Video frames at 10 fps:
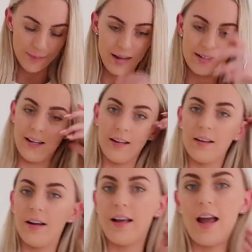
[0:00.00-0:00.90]

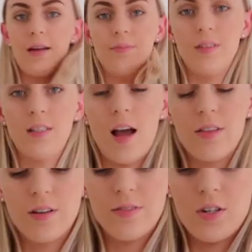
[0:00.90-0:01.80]
Amazing. Okay,
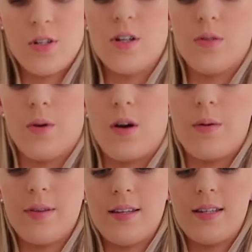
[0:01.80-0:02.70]
neither of those shoes will go
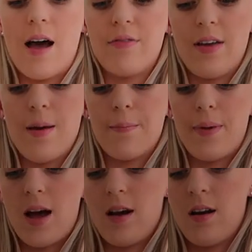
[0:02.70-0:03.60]
with this outfit,
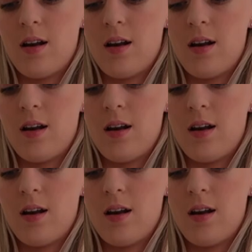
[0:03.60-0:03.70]
but